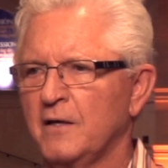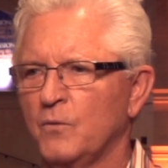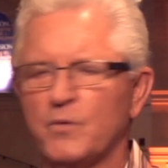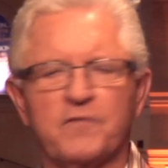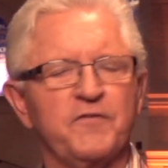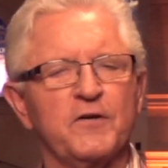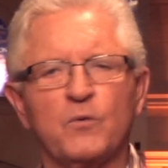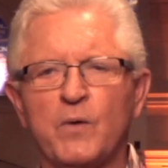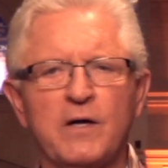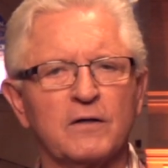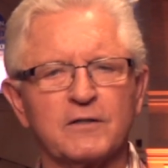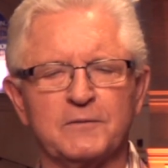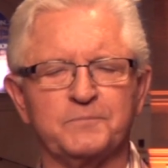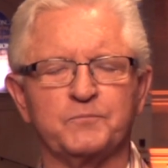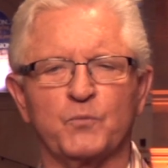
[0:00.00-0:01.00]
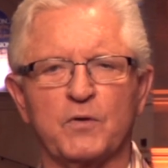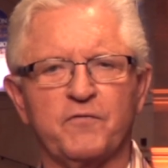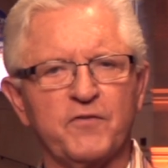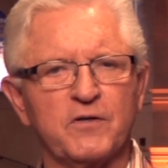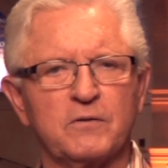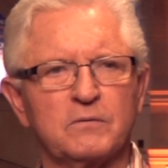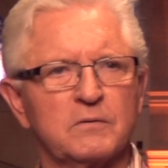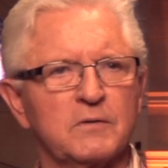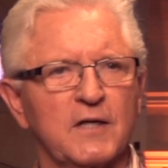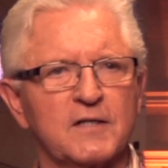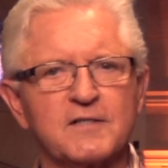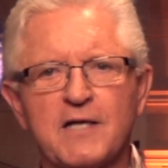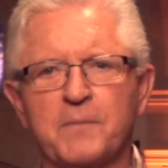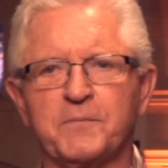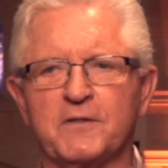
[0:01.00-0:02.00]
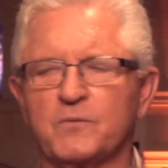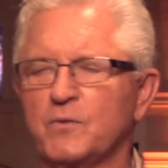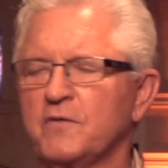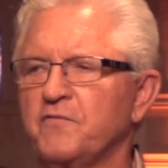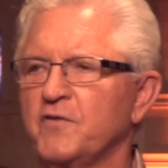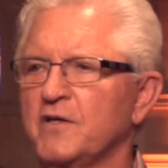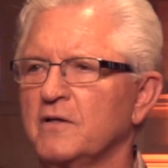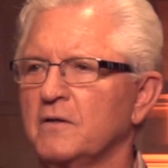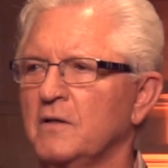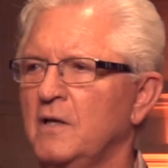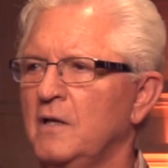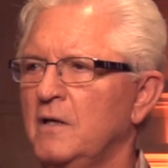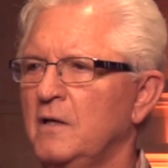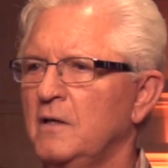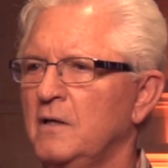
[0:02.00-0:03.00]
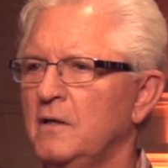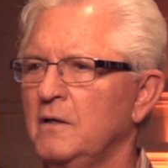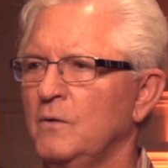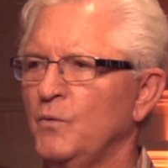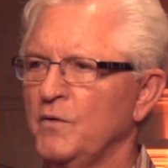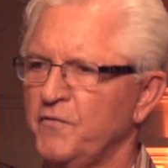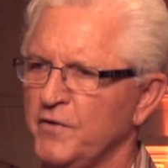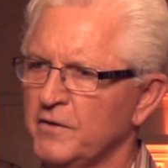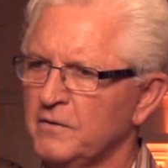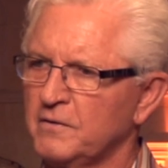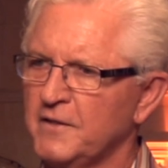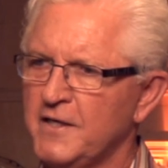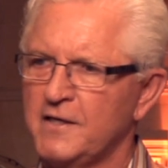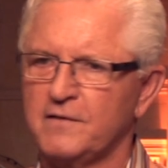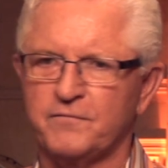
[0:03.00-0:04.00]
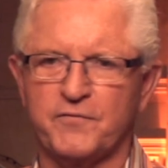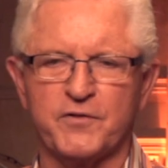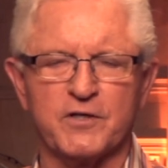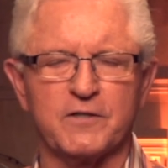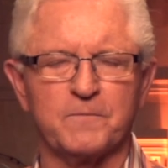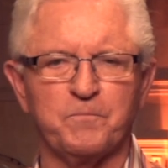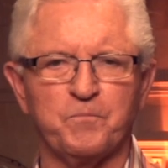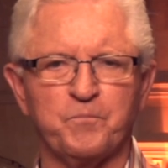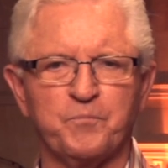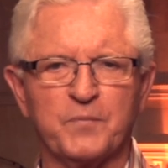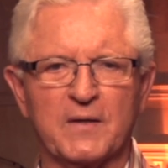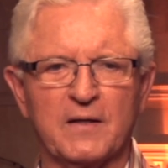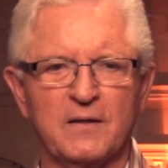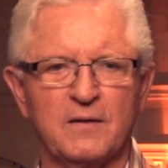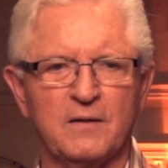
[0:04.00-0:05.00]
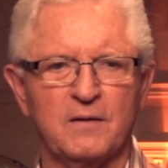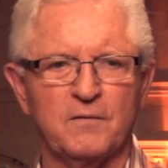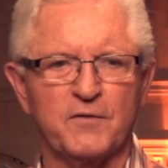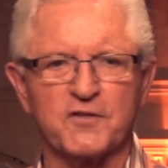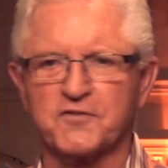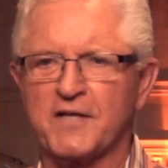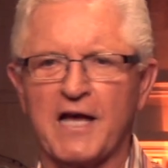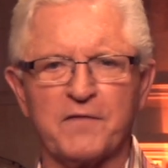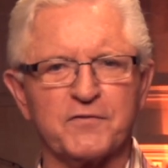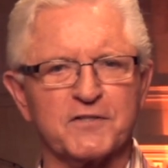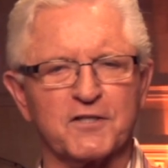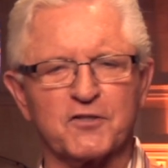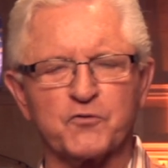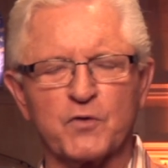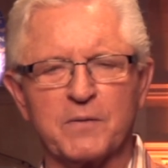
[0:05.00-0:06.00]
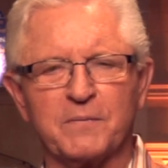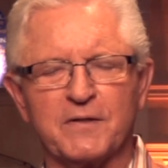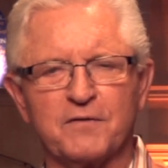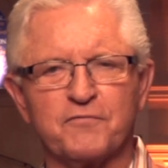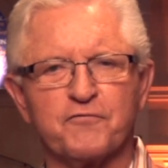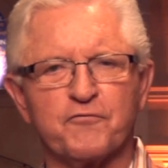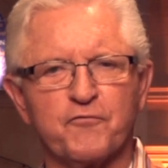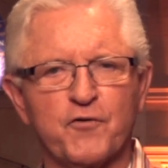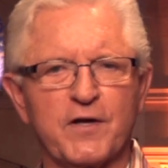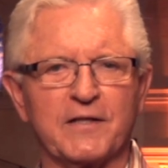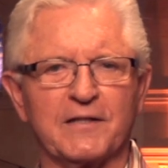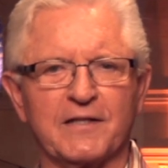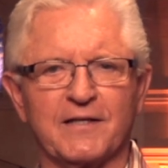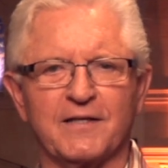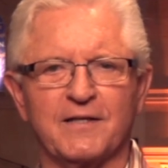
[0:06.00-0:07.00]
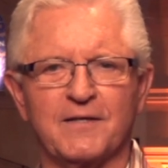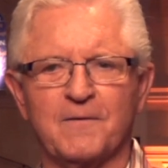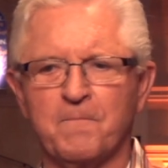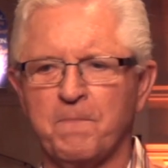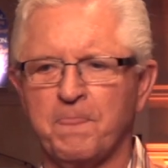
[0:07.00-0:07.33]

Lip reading: we feel welcome, we feel accepted, we feel loved. The staff is extremely friendly.